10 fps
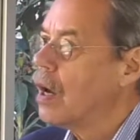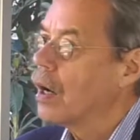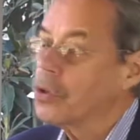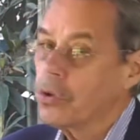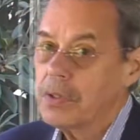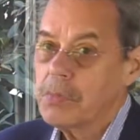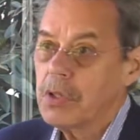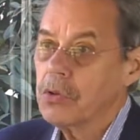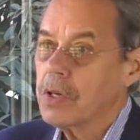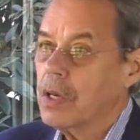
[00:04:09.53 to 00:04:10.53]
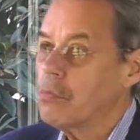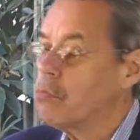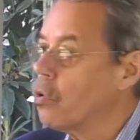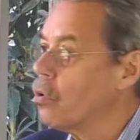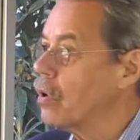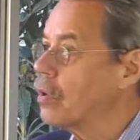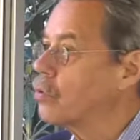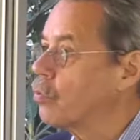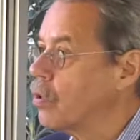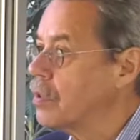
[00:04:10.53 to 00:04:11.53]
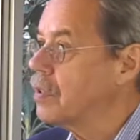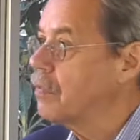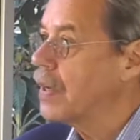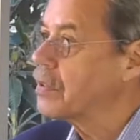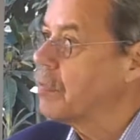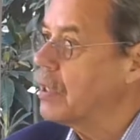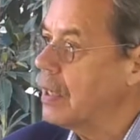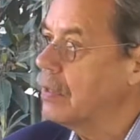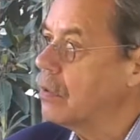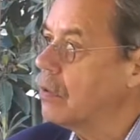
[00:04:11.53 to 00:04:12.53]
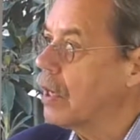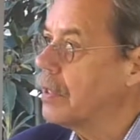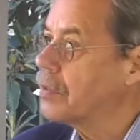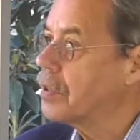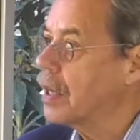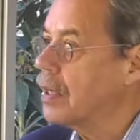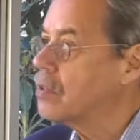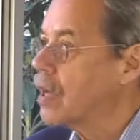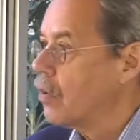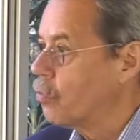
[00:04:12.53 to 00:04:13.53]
are going to be looking more towards investment in the United States